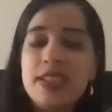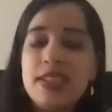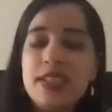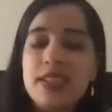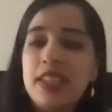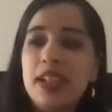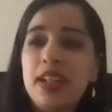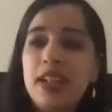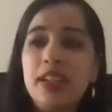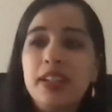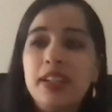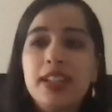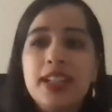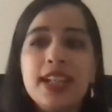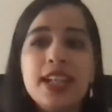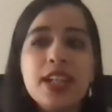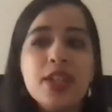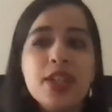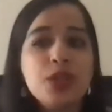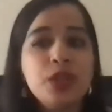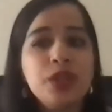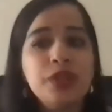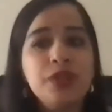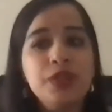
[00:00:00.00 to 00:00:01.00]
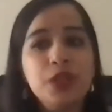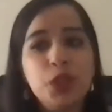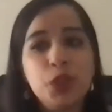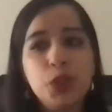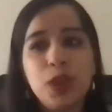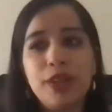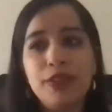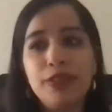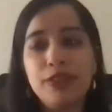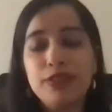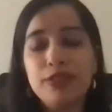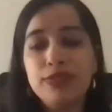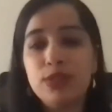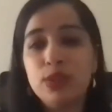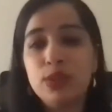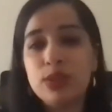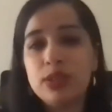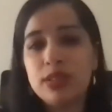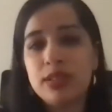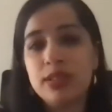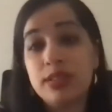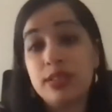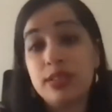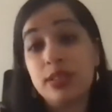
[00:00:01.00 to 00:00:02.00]
There are days on which you have to
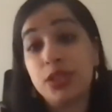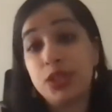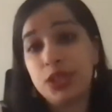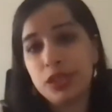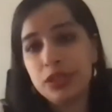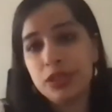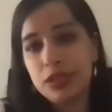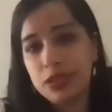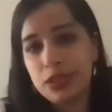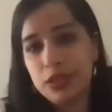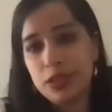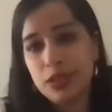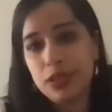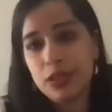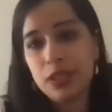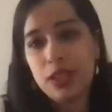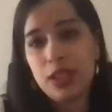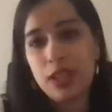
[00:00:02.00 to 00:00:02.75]
force decisions